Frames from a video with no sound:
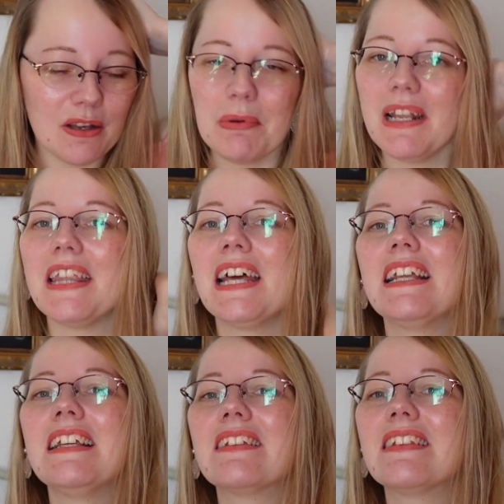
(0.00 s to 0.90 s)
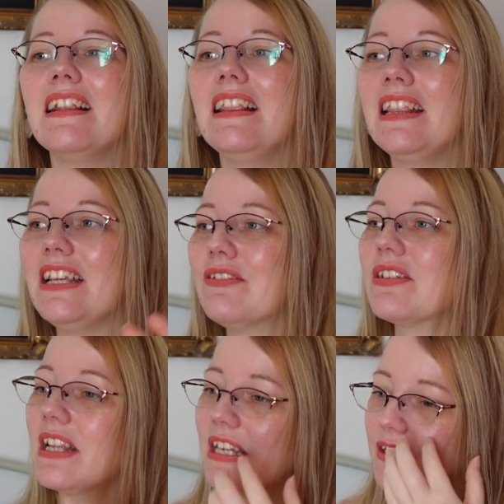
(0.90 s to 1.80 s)
But yeah, that it still
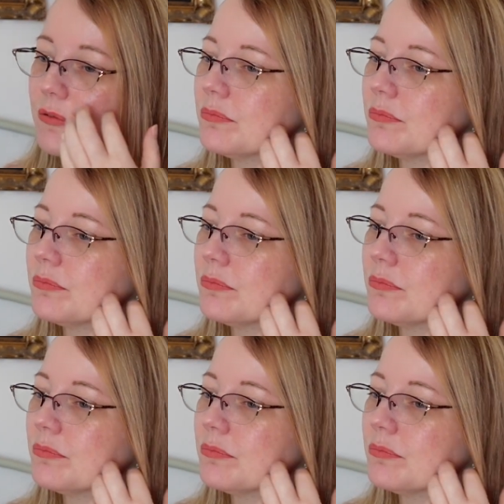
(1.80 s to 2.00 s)
leaves like